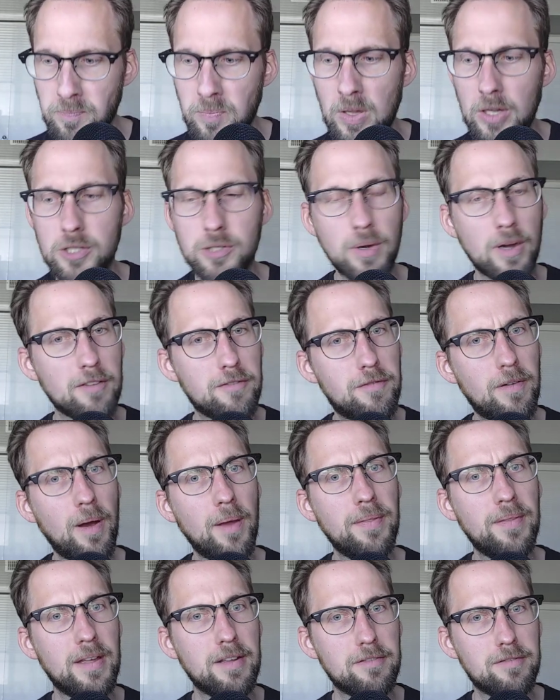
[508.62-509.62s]
So I
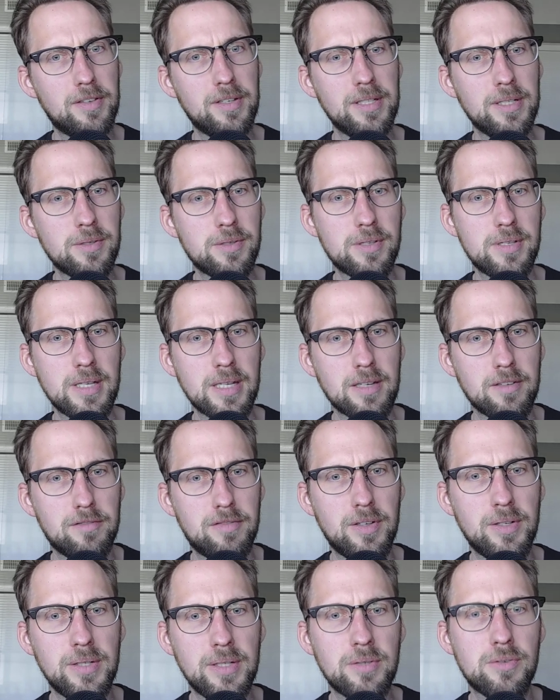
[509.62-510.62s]
find that very interesting and a
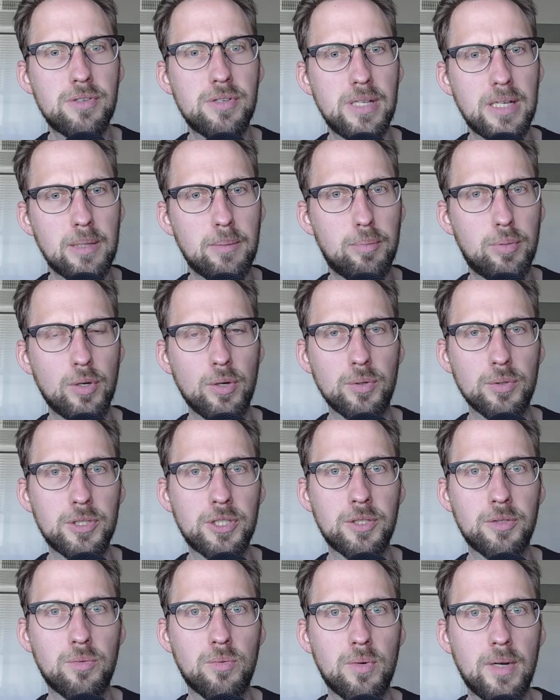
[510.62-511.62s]
very interesting
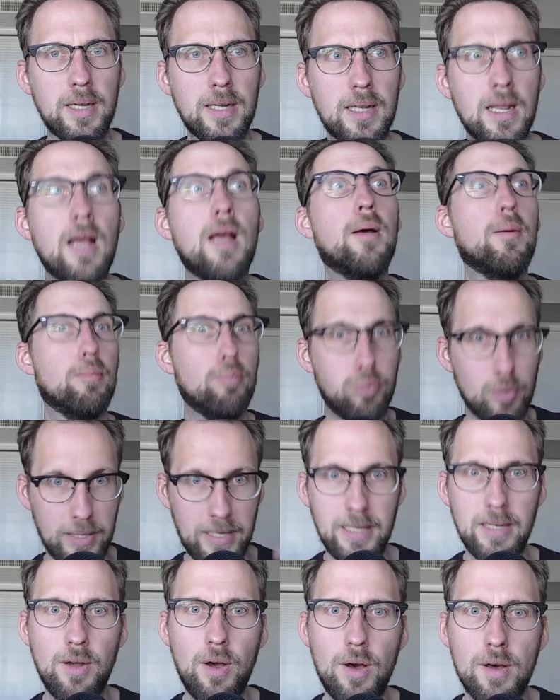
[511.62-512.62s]
approach, right? Bring
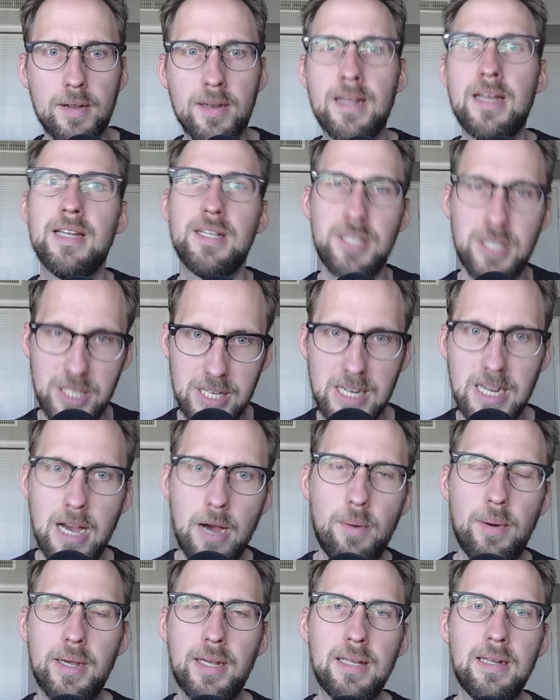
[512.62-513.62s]
it on. See
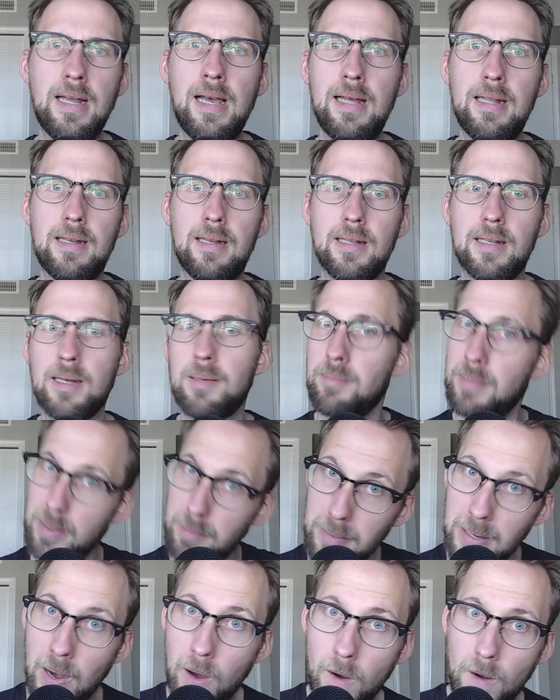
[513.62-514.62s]
how I can handle it. It may
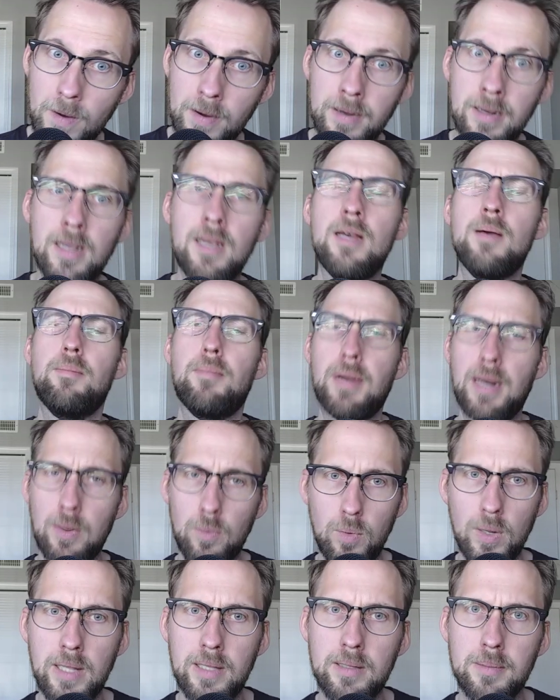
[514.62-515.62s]
be hard, but I
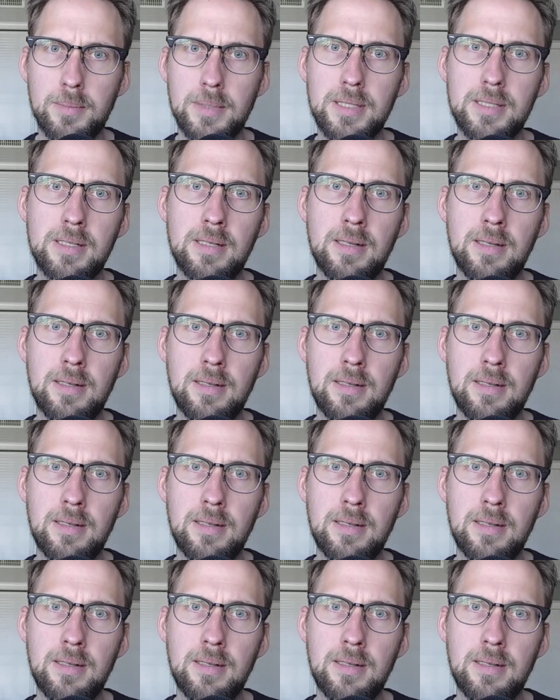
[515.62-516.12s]
welcome it.